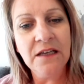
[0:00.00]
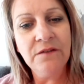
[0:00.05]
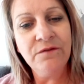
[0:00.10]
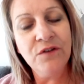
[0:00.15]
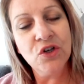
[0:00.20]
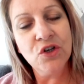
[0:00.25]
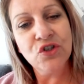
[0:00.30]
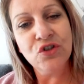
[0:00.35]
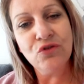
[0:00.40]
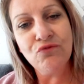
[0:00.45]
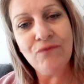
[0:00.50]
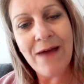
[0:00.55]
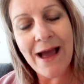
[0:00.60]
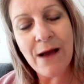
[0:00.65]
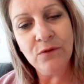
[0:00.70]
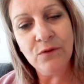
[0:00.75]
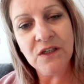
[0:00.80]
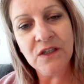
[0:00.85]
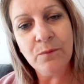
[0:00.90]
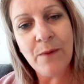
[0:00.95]
if you're
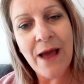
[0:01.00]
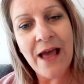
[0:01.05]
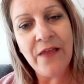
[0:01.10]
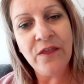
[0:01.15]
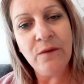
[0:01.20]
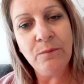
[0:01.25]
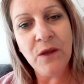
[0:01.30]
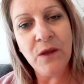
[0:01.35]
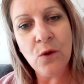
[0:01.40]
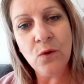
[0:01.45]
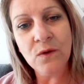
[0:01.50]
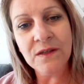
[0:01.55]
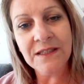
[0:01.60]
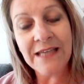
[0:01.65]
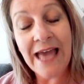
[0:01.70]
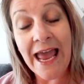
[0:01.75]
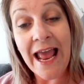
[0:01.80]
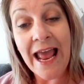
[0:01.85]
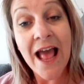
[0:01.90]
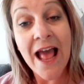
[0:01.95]
surrounded by the
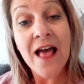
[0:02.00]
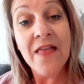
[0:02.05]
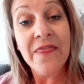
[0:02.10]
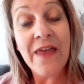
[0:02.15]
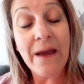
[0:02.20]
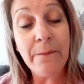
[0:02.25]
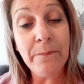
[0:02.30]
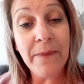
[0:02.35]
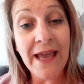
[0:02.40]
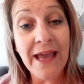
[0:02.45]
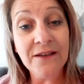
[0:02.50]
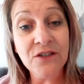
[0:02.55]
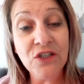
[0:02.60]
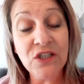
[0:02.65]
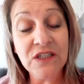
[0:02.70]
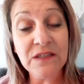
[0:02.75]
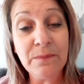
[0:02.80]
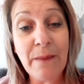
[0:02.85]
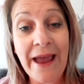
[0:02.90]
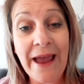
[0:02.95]
beauty that makes
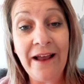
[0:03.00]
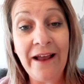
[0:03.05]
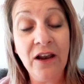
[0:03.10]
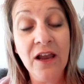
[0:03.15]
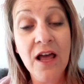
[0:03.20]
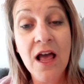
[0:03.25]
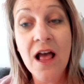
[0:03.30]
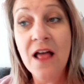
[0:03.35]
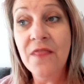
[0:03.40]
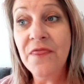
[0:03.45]
you smile,